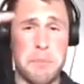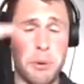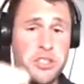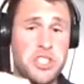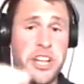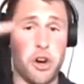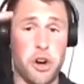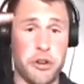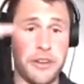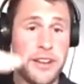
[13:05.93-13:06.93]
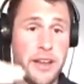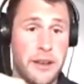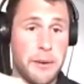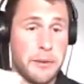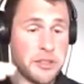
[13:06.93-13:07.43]
bungee or,
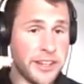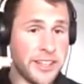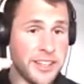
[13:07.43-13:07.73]
sorry?